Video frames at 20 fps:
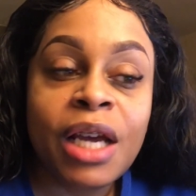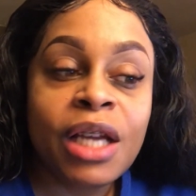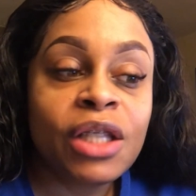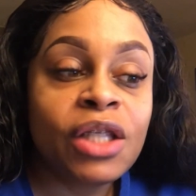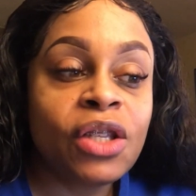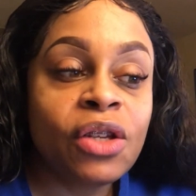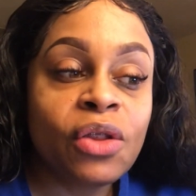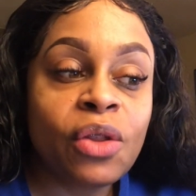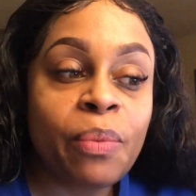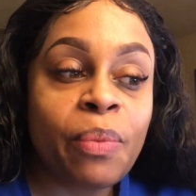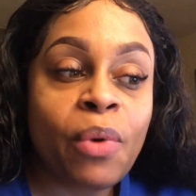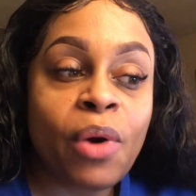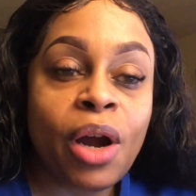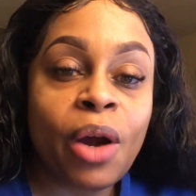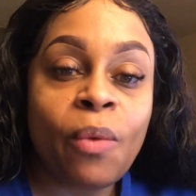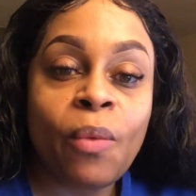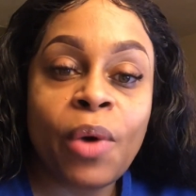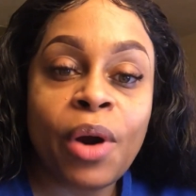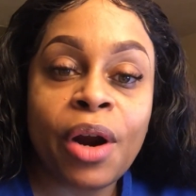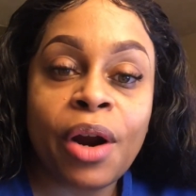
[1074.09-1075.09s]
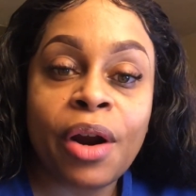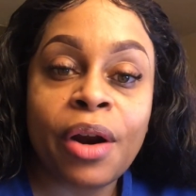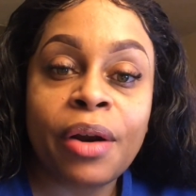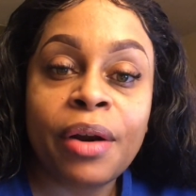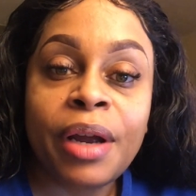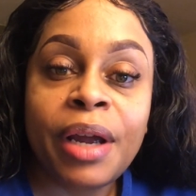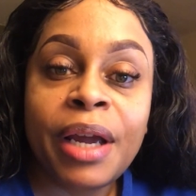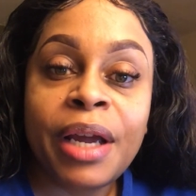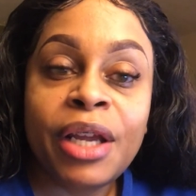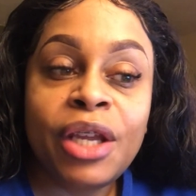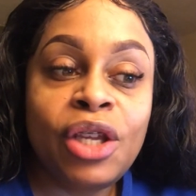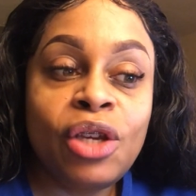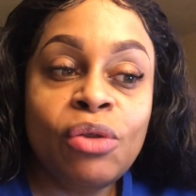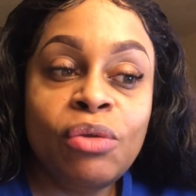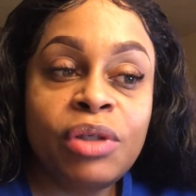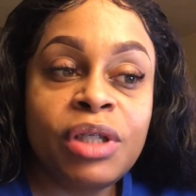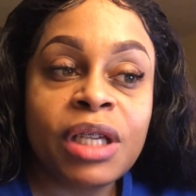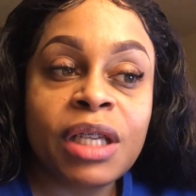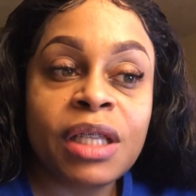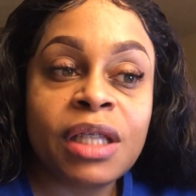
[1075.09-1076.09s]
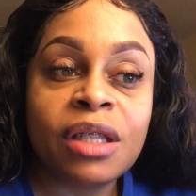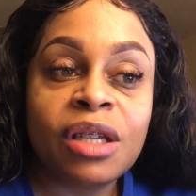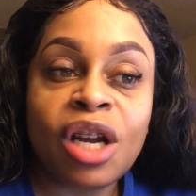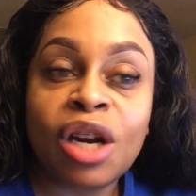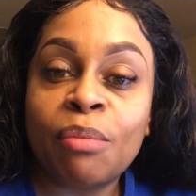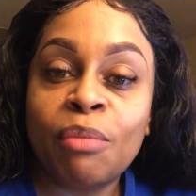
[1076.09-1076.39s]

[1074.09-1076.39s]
to the point where you just going